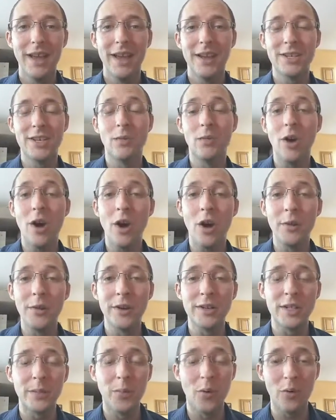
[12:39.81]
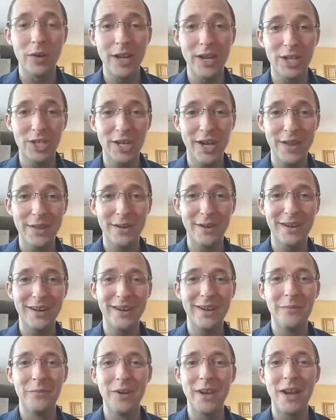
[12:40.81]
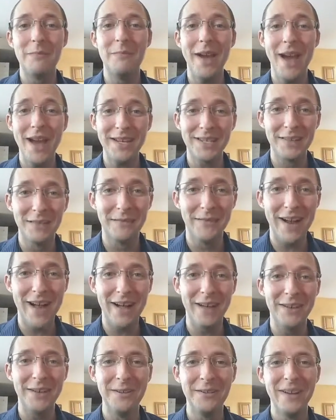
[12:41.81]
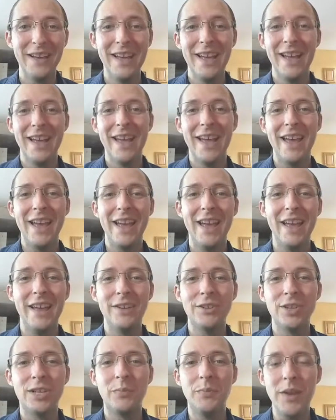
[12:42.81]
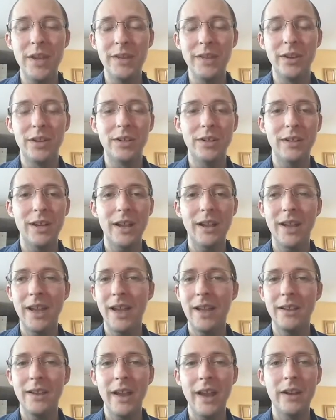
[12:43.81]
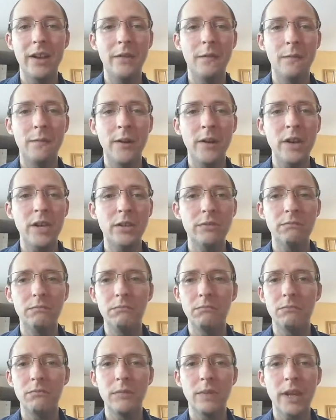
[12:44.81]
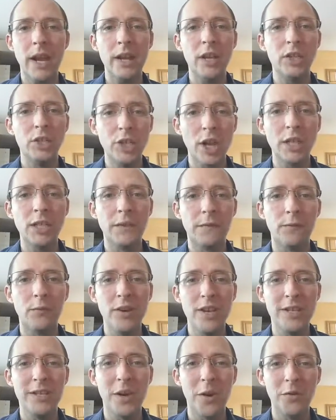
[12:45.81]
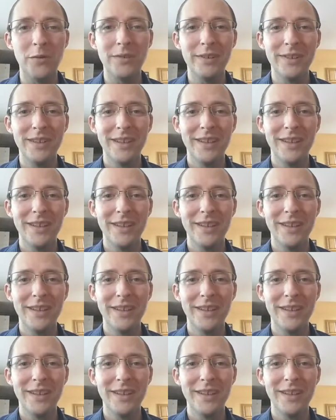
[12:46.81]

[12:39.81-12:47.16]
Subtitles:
So we're all there supporting each other, bringing massive value, and just being there in a very kind of judge-free zone